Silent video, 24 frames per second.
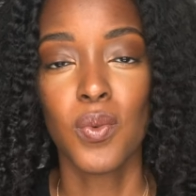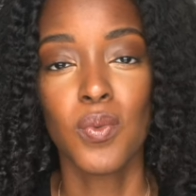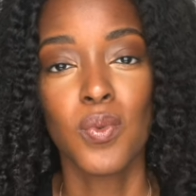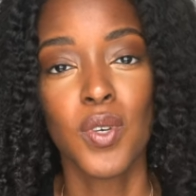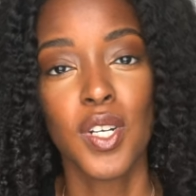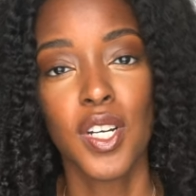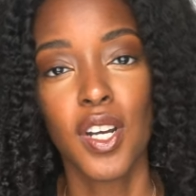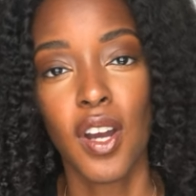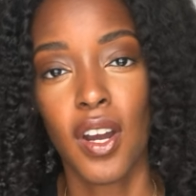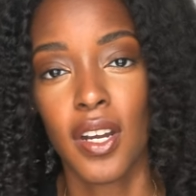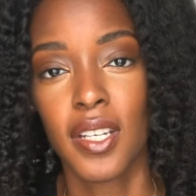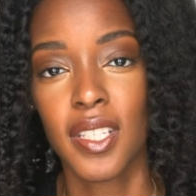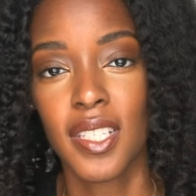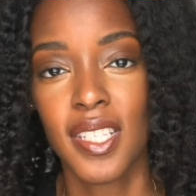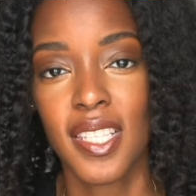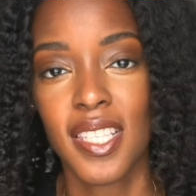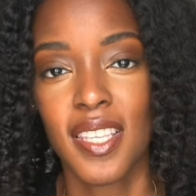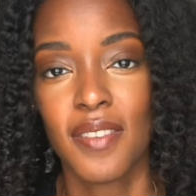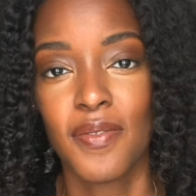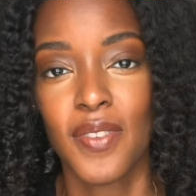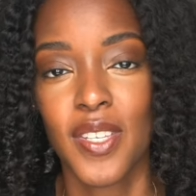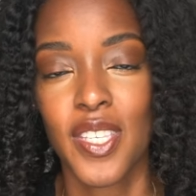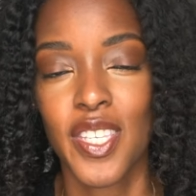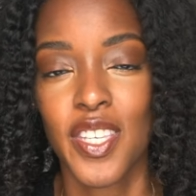Regardless
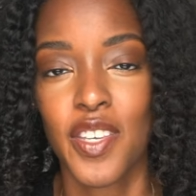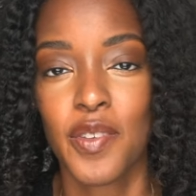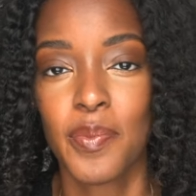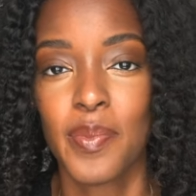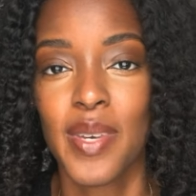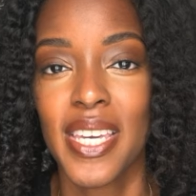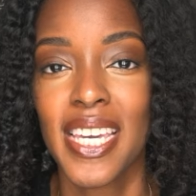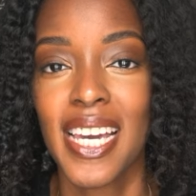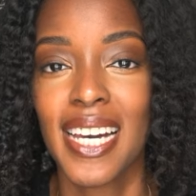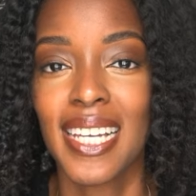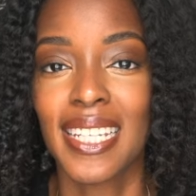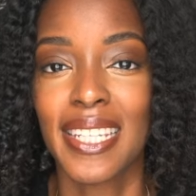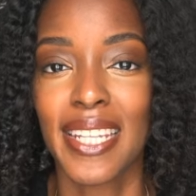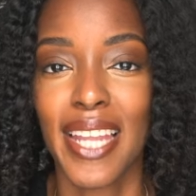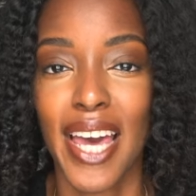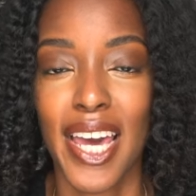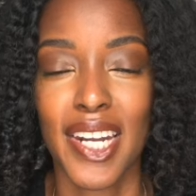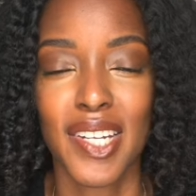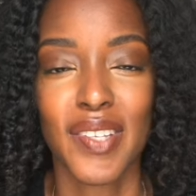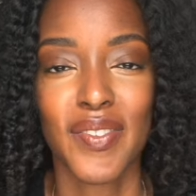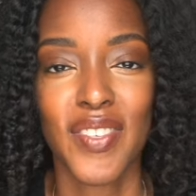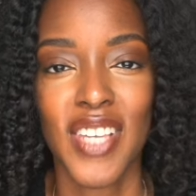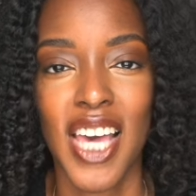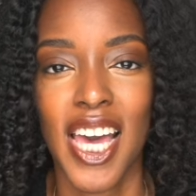if it took me a
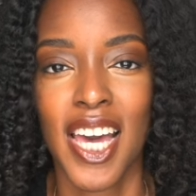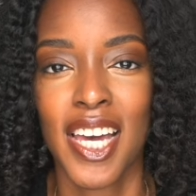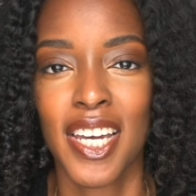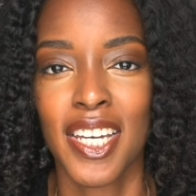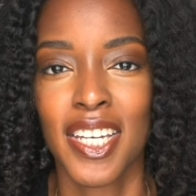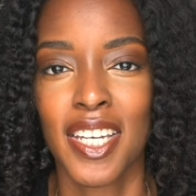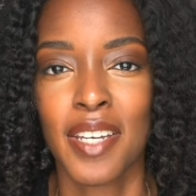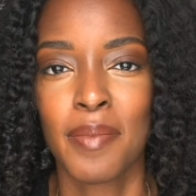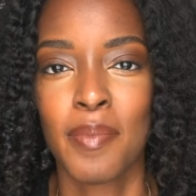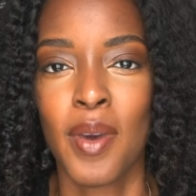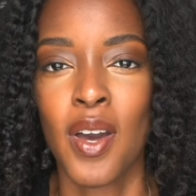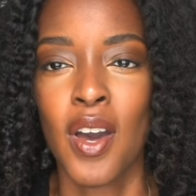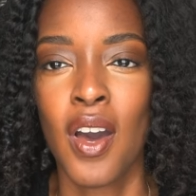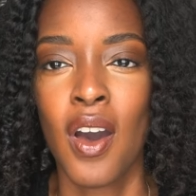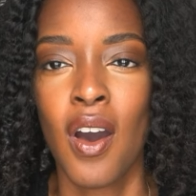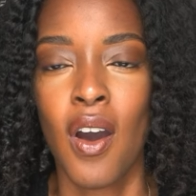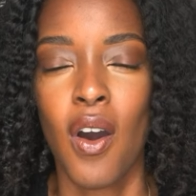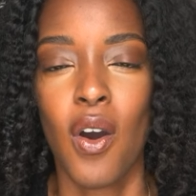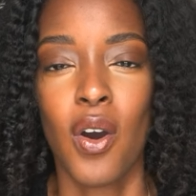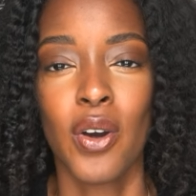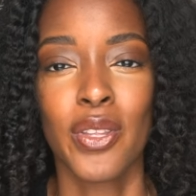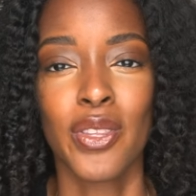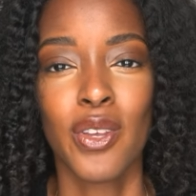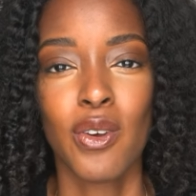lot of time
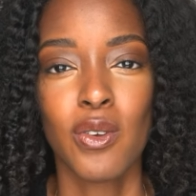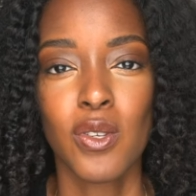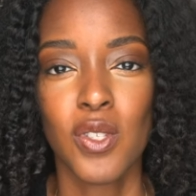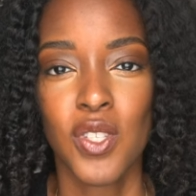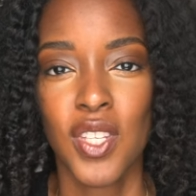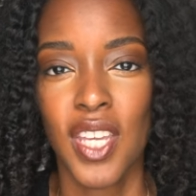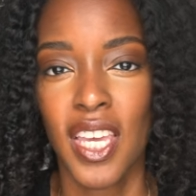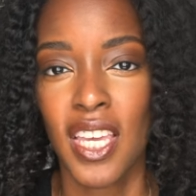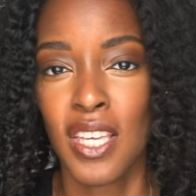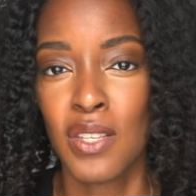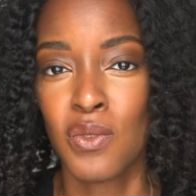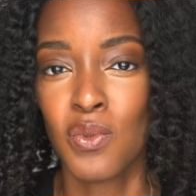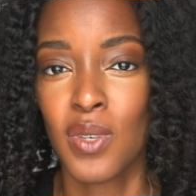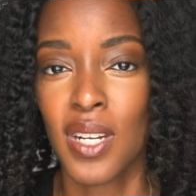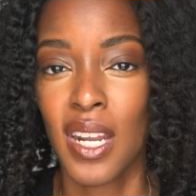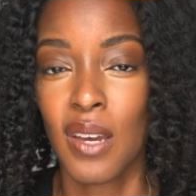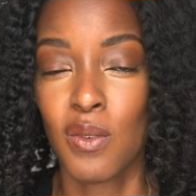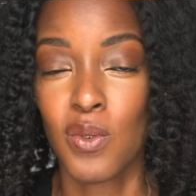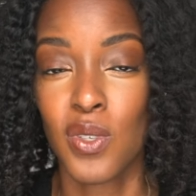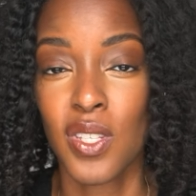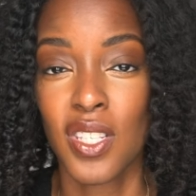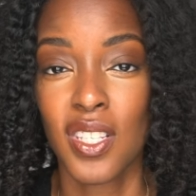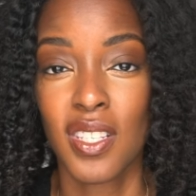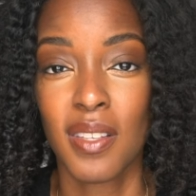on those days when I
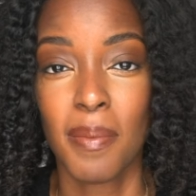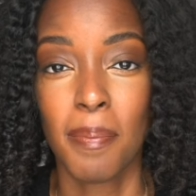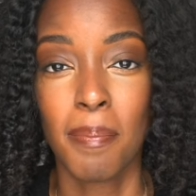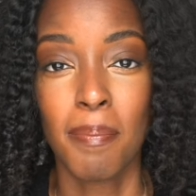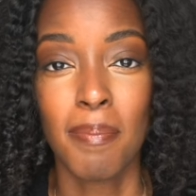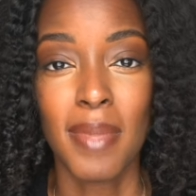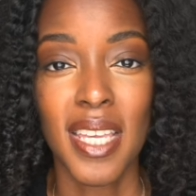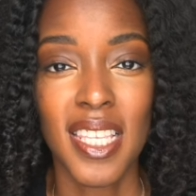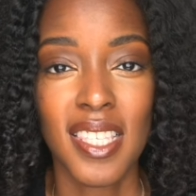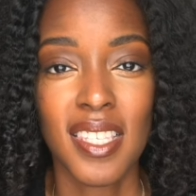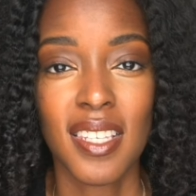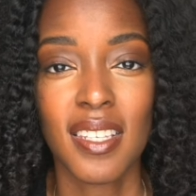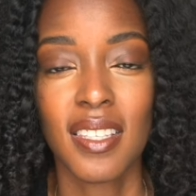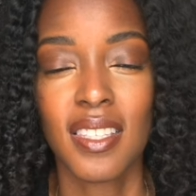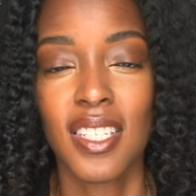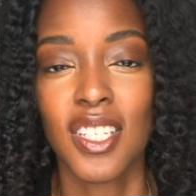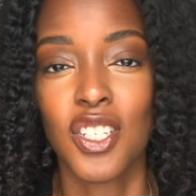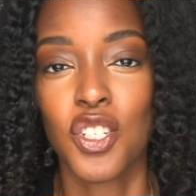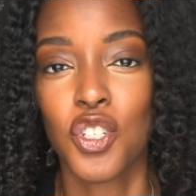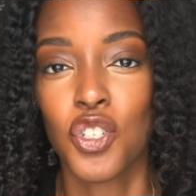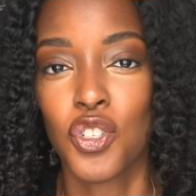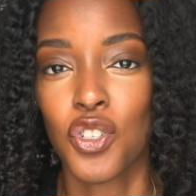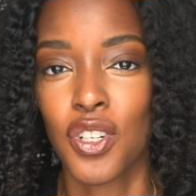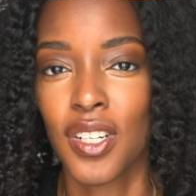was mentally
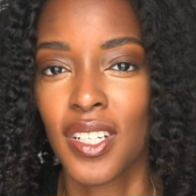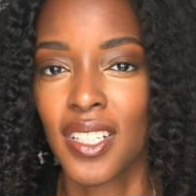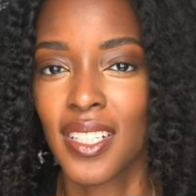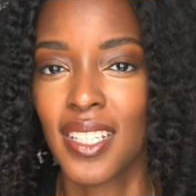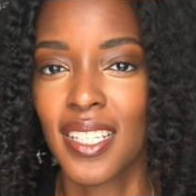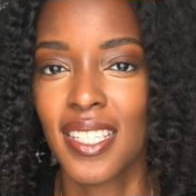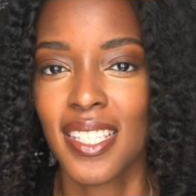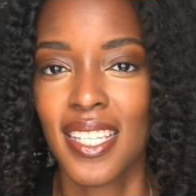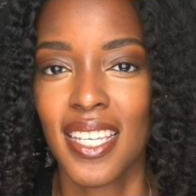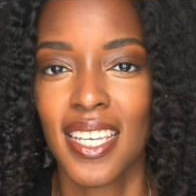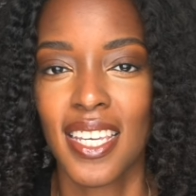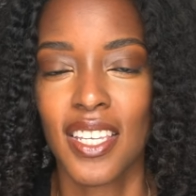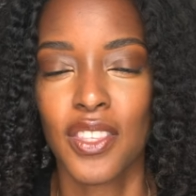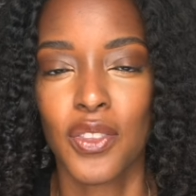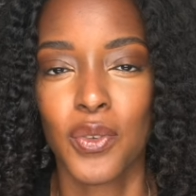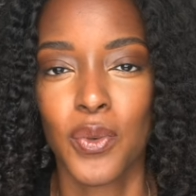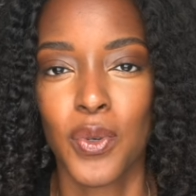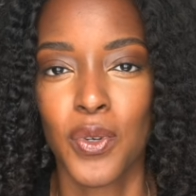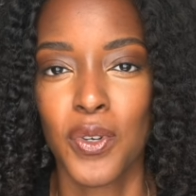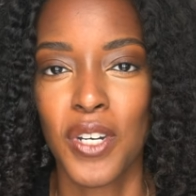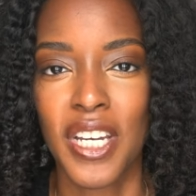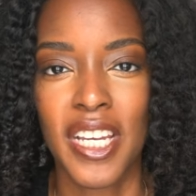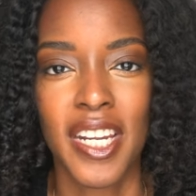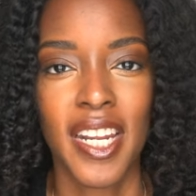struggling to get
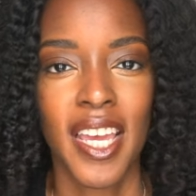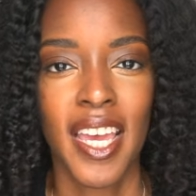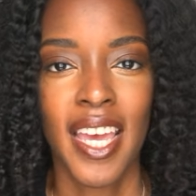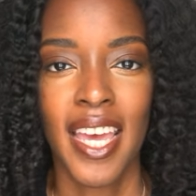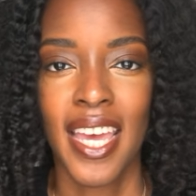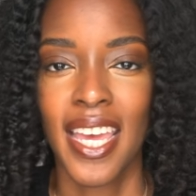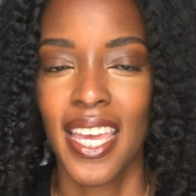through it,